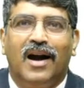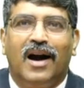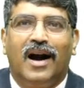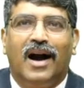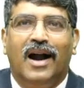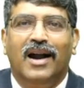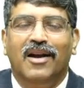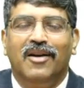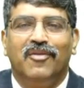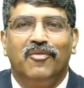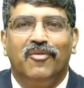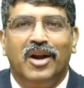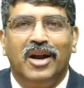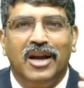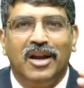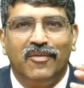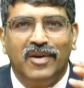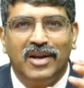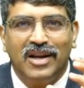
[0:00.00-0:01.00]
And
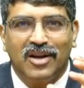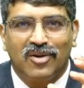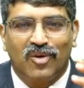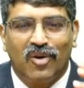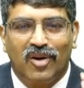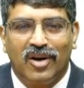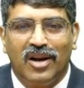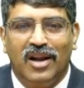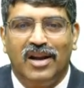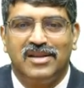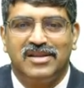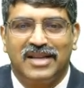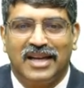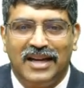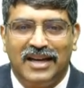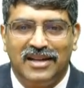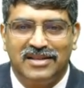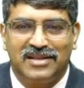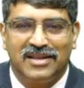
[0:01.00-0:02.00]
whenever a coronary
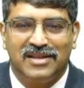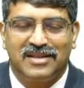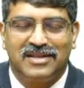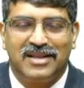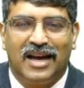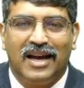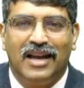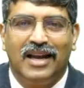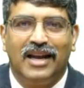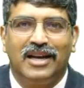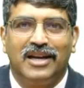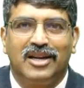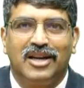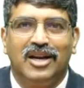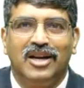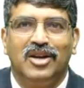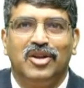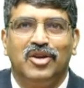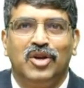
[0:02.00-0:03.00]
sinus is
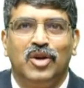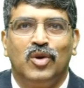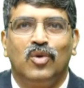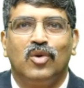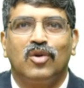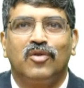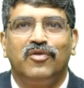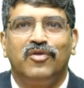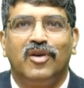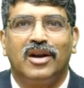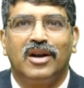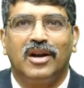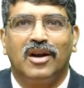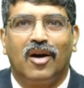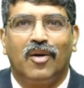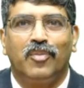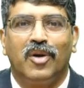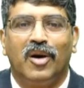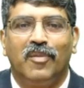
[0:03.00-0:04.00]
dilated, you look for an
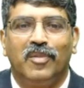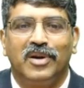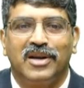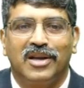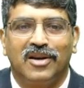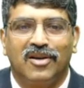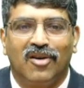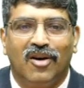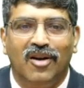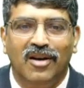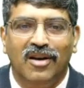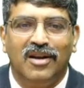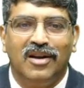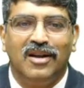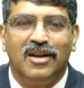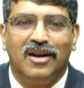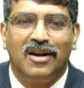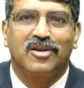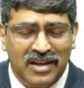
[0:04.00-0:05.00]
abnormality called
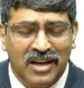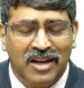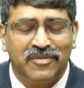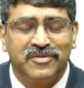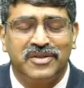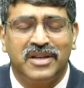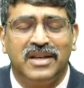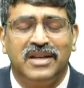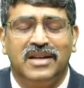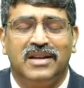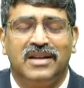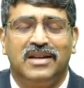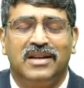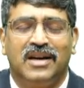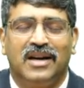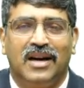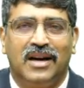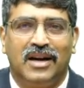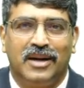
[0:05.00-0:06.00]
left-sided
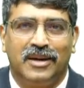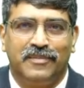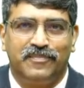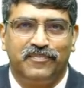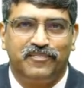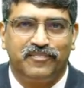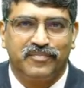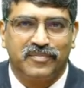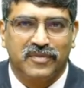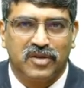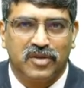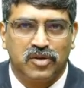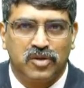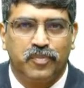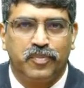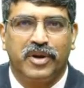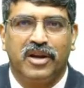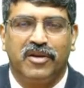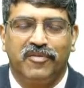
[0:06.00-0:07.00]

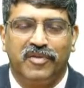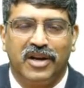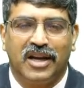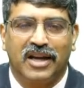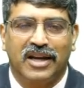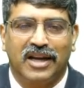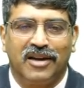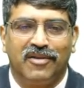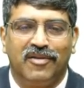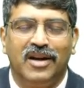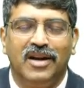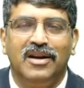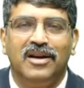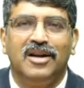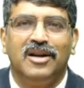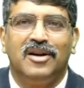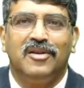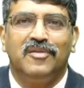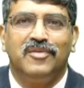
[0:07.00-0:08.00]
superior vena cava,
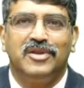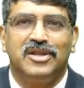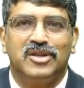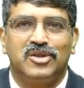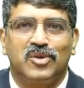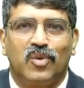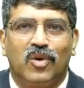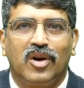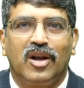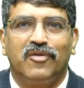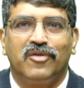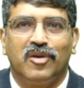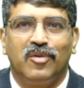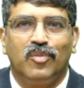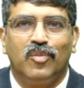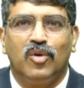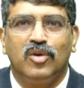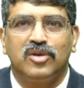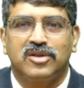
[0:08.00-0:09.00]
which is one of the
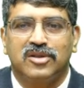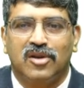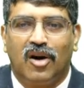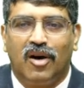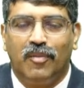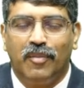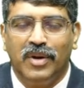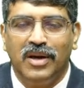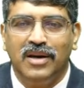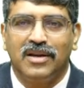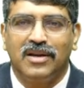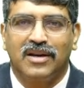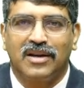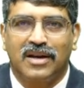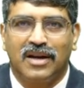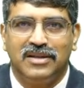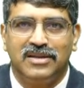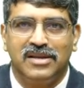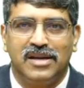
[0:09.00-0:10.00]
most common
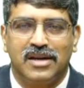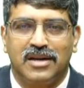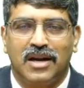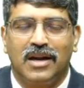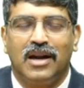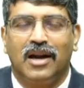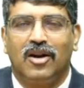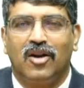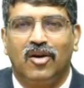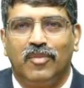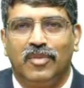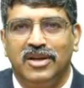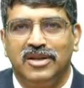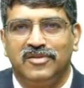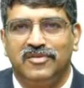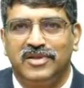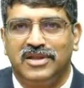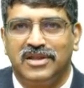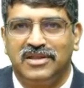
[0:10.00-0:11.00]
congenital
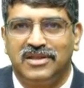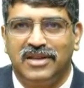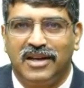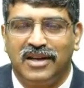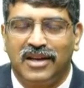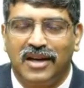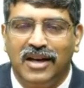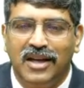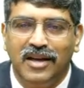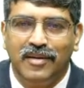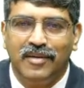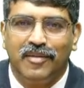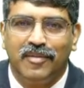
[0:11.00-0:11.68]
anomalies which is generally